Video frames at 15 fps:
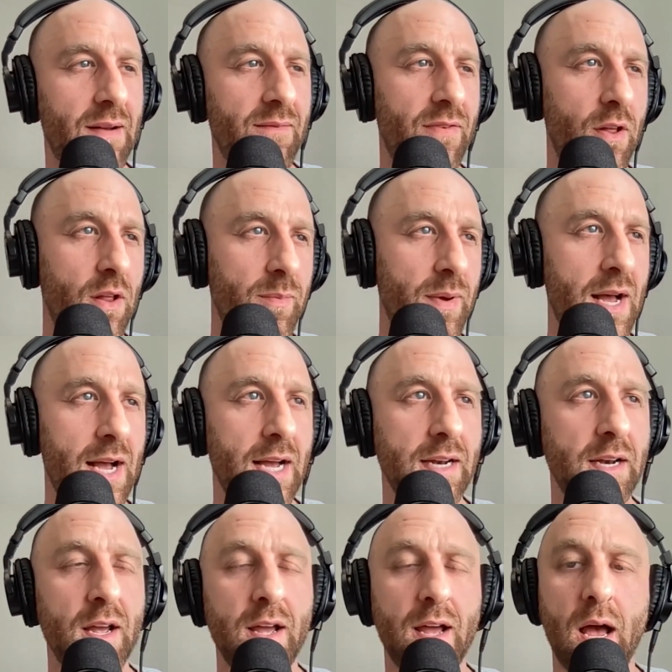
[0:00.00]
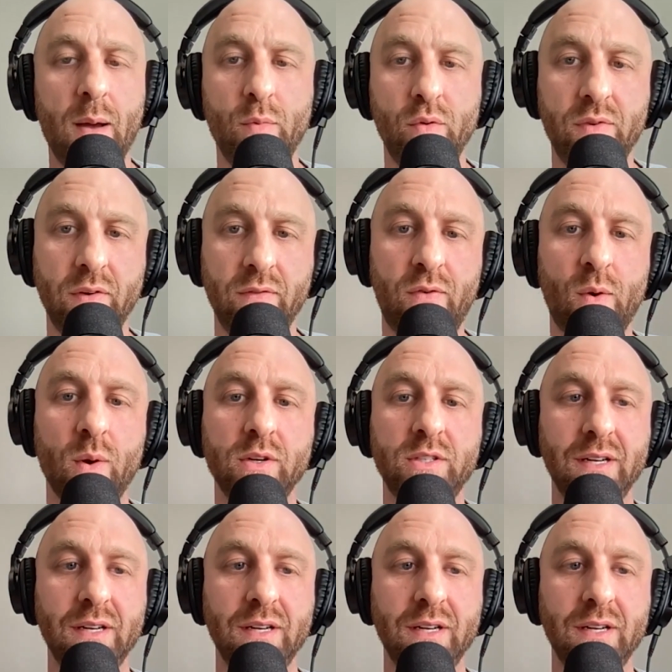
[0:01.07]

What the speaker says: I'm falling behind, I'm moving forward.